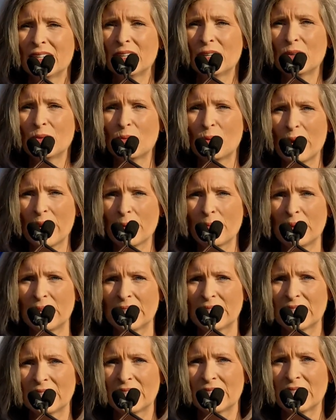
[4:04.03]

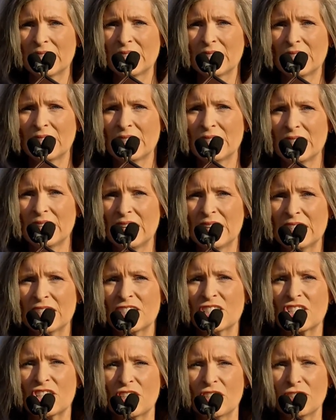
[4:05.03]
women, and
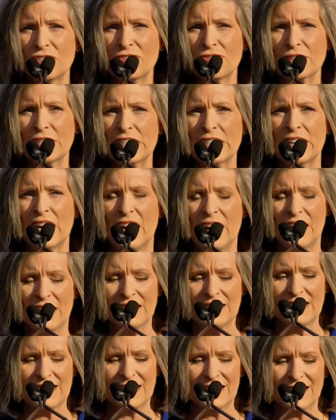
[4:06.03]
children
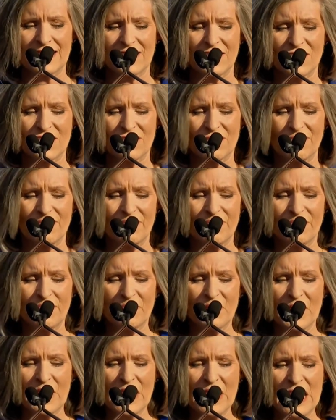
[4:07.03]
hostage.
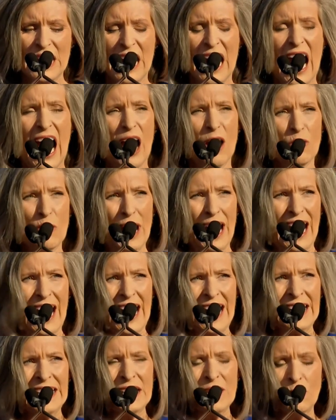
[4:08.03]
How
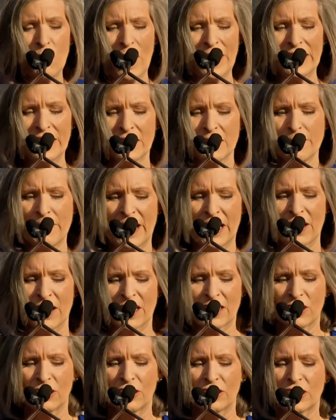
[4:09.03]
anyone in
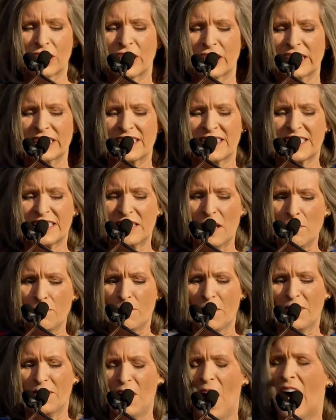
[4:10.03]
America could
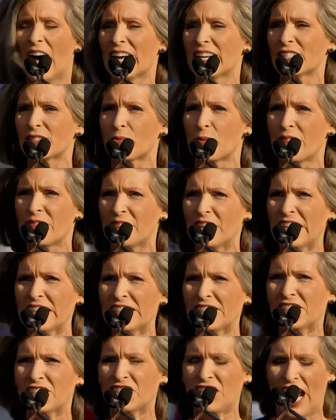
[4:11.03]
sympathize with
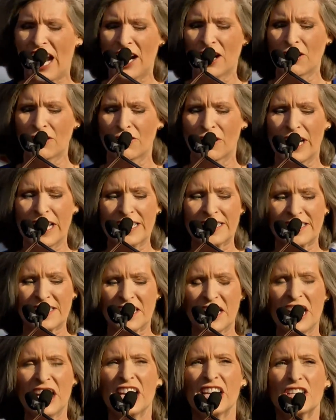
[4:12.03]
these terrorists
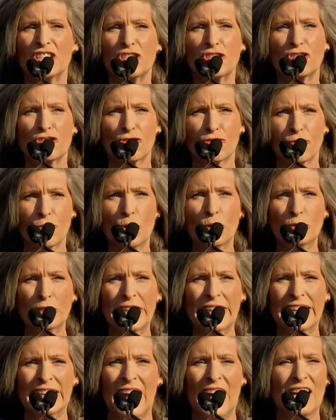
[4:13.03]
is
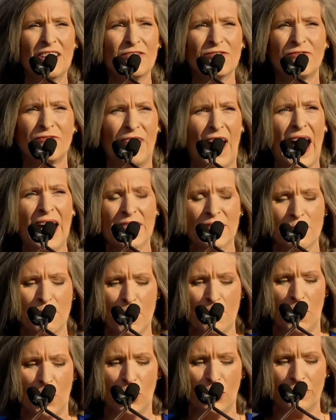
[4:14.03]
truly
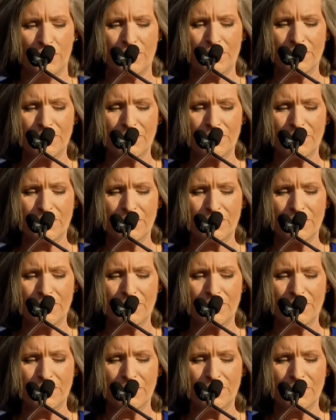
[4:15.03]
unfathomable.